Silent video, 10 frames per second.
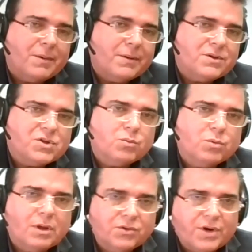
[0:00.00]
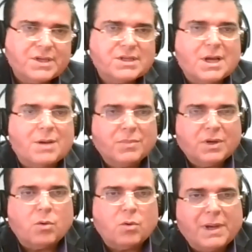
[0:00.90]
she will address some
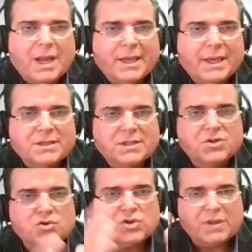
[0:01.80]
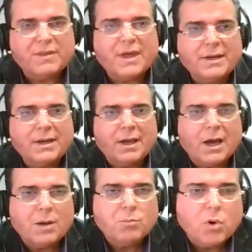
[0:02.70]
compliance issues, and then
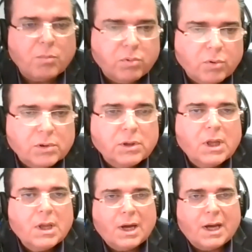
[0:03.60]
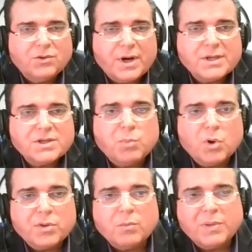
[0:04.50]
Bob will address
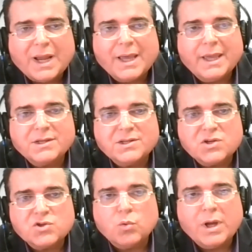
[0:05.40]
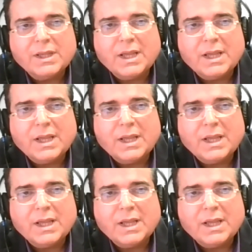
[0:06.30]
both compliance as well